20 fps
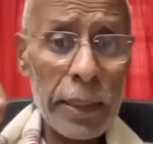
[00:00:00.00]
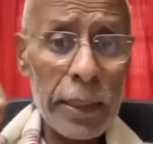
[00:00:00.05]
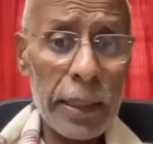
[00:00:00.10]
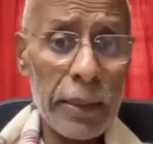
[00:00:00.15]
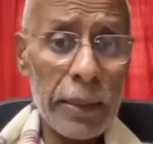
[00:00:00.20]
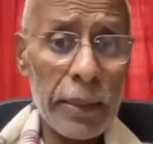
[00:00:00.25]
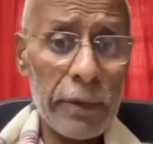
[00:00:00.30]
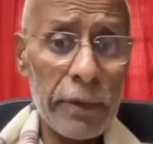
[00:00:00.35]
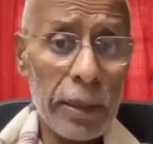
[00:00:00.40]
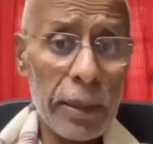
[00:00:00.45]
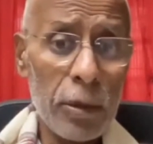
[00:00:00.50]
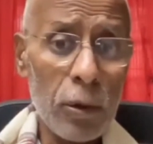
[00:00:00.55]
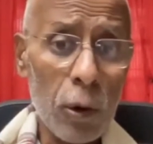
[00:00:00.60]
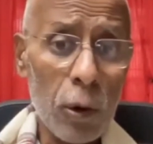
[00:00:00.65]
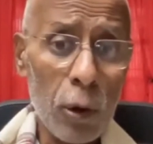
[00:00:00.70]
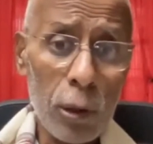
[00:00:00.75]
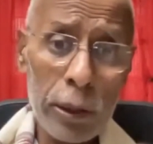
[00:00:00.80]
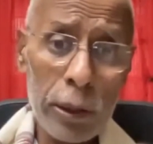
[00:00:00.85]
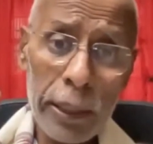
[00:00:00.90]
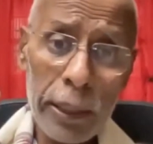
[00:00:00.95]
They've done
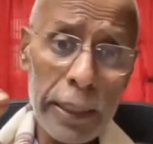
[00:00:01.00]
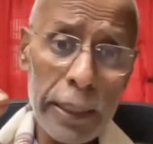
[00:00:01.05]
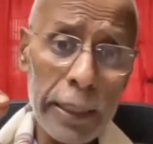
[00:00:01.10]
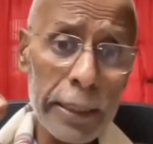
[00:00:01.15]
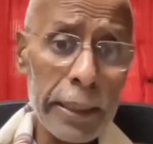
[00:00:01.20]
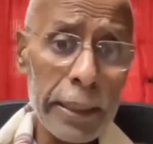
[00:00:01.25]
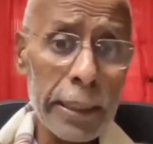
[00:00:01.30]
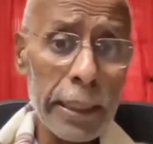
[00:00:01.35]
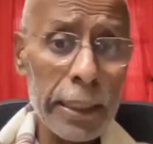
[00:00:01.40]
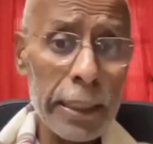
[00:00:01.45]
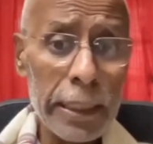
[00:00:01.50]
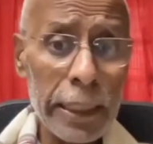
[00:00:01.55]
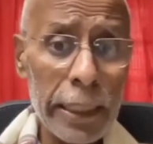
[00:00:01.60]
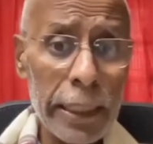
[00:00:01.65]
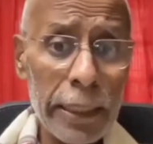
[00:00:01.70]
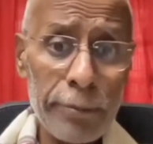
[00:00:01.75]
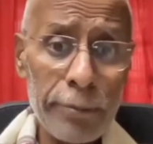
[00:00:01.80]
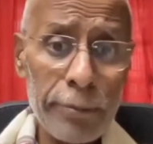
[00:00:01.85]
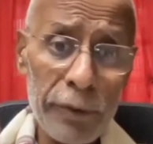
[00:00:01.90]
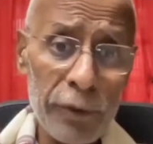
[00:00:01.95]
all their internet
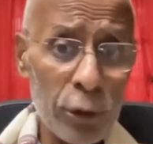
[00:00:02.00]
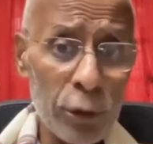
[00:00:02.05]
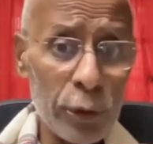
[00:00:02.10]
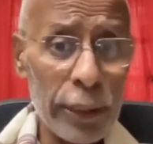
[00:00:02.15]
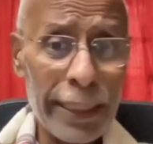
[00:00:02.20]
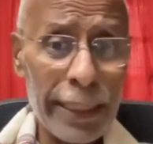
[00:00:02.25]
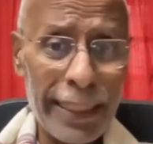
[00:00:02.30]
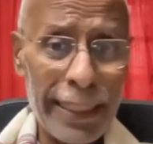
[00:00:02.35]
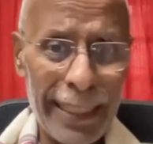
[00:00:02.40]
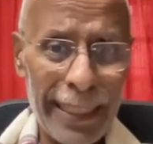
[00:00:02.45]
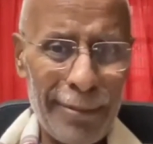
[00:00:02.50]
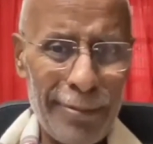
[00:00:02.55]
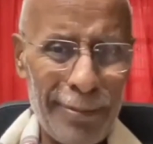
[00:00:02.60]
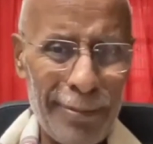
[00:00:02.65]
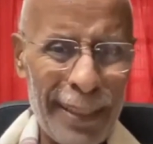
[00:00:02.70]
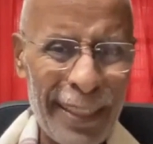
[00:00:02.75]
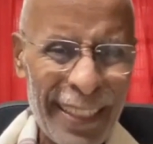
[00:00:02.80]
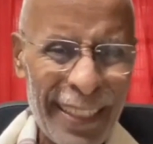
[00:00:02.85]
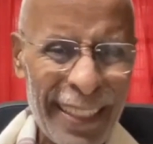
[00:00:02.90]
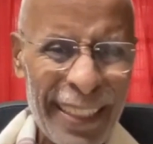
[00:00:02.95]
reading before they
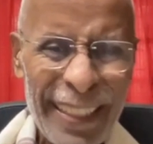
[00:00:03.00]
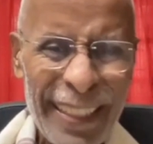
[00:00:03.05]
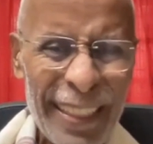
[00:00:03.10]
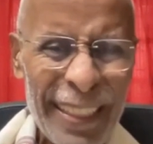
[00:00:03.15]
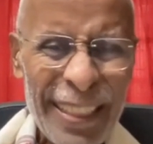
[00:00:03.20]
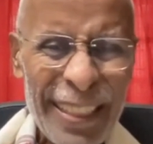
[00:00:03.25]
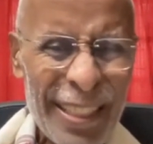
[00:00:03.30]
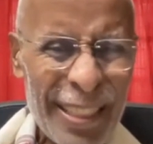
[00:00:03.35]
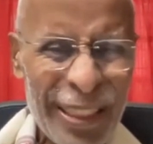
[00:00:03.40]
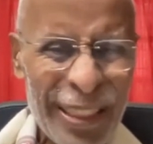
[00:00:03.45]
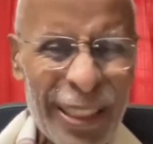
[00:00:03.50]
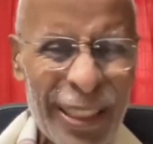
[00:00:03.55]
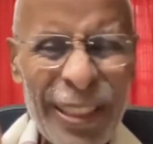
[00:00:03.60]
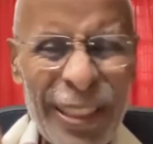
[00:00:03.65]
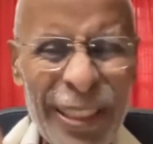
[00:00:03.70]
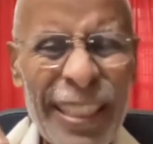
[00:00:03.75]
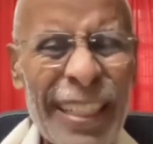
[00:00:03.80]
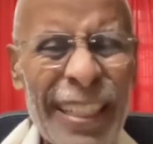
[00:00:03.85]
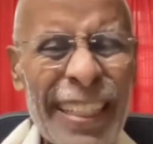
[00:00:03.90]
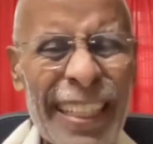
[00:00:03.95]
came.
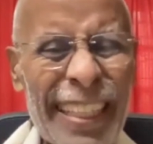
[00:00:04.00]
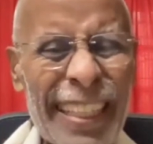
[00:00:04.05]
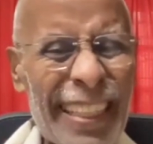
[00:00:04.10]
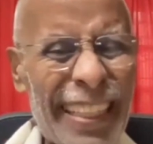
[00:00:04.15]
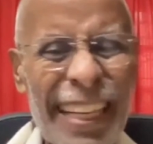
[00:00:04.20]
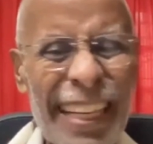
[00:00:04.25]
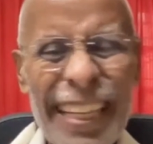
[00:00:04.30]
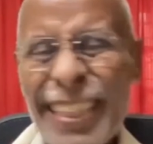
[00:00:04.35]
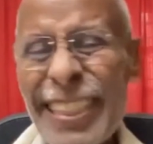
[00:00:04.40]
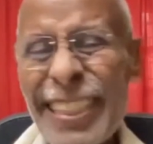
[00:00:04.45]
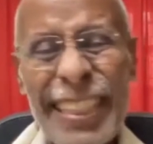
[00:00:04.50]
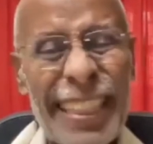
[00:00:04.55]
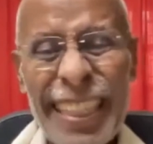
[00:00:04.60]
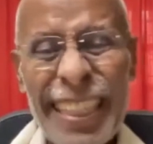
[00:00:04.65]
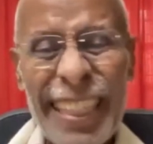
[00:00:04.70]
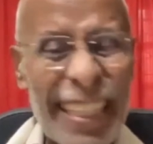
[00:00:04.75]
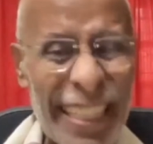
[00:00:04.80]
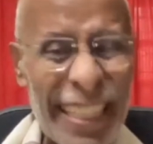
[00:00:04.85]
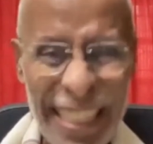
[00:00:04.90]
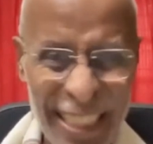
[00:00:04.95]
So that
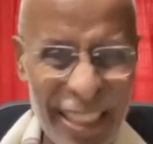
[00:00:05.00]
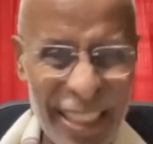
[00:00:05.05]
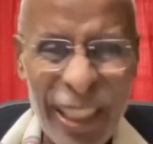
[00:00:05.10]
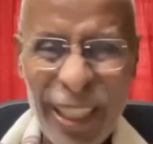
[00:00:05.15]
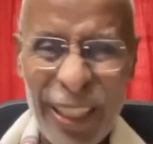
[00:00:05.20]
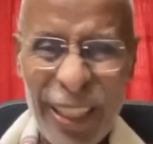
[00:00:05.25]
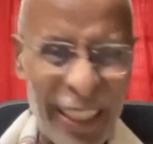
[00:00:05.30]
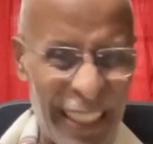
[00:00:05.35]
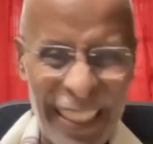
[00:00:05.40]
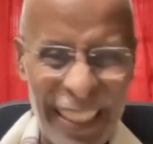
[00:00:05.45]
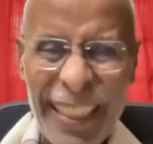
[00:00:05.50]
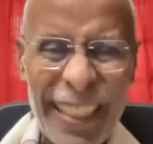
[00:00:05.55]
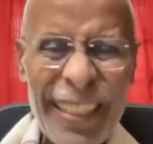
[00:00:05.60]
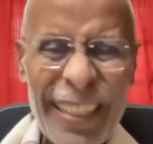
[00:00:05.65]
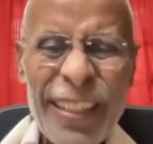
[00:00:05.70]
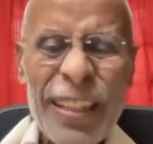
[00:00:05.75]
era is gone.